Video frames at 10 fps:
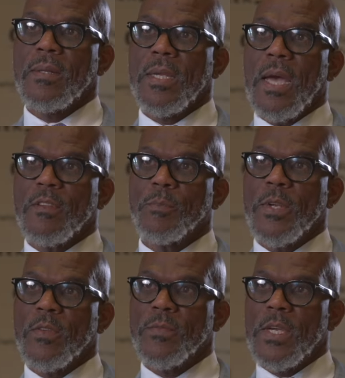the
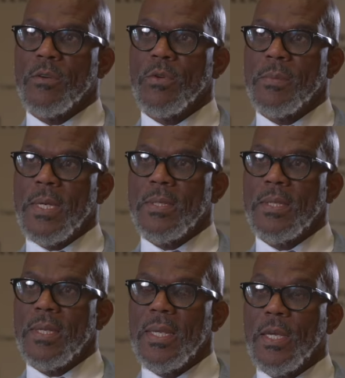aspects of the agreement,
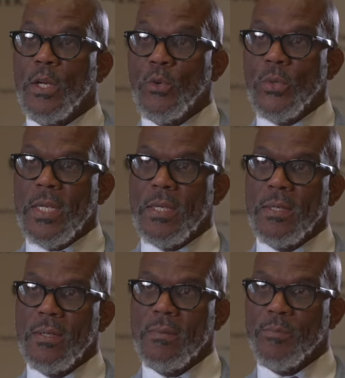including
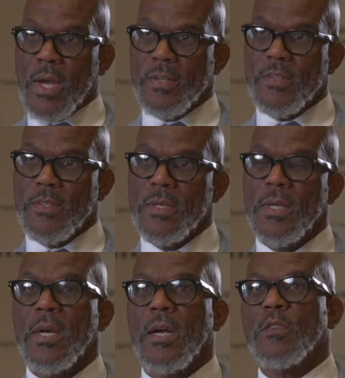price.
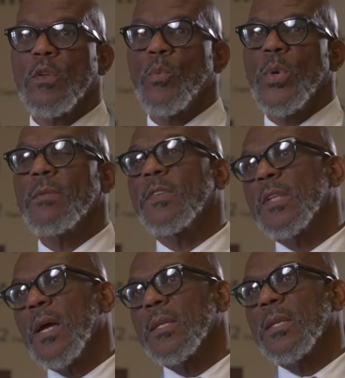And so we have
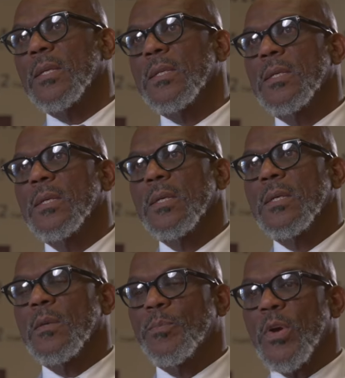started
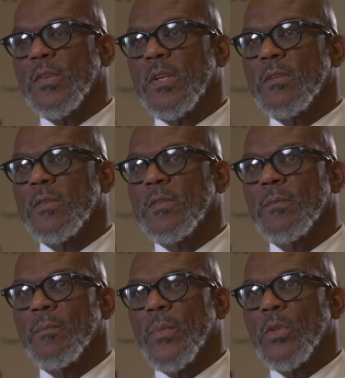the process
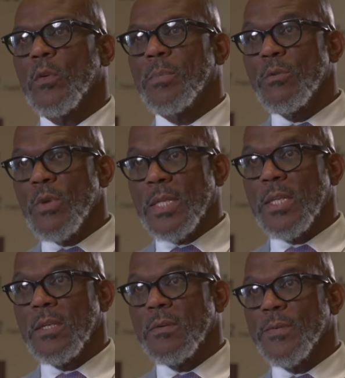to be
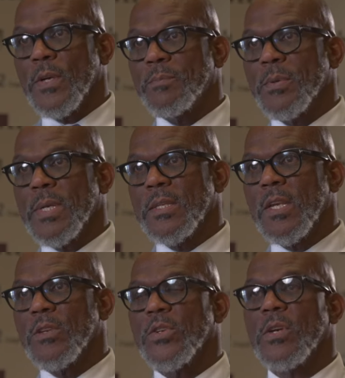ready for
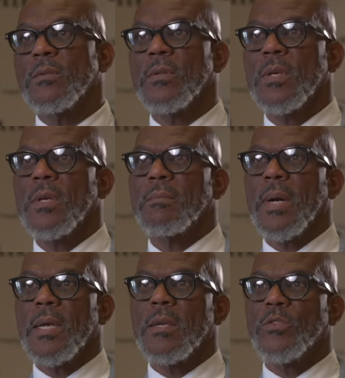implementation
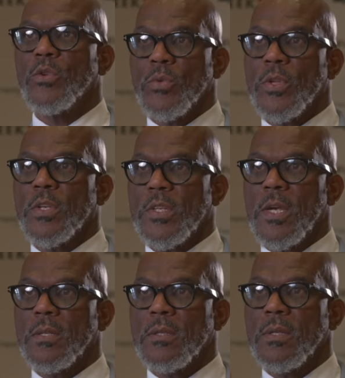by June
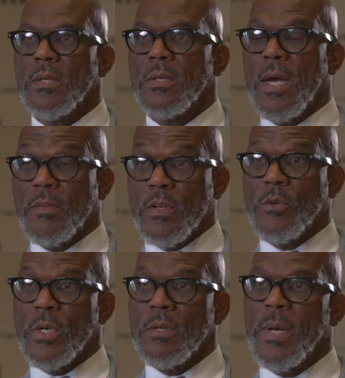30th, as
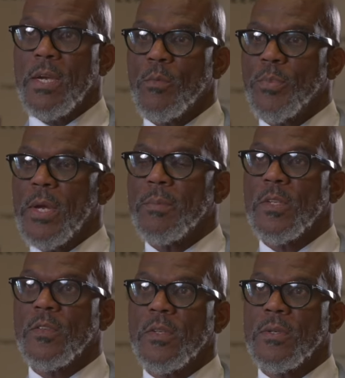agreed by our Prime
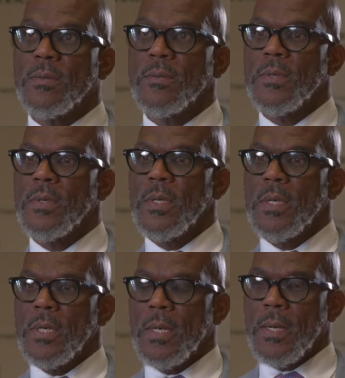Minister.
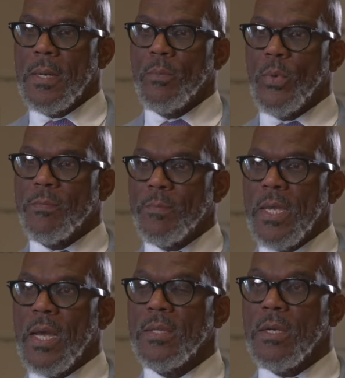We've
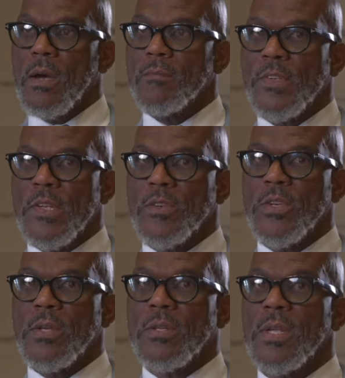begun the
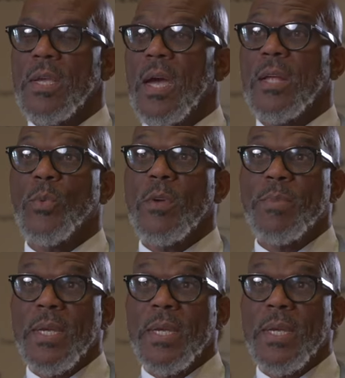conversation and we've